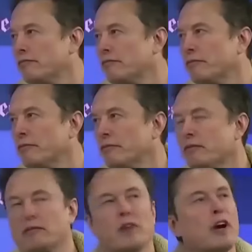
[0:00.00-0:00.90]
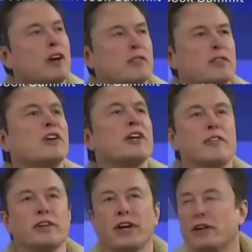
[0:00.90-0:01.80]
You hope, don't
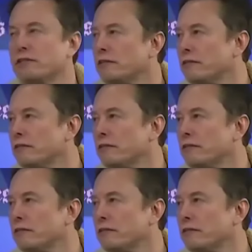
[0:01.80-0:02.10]
advertise.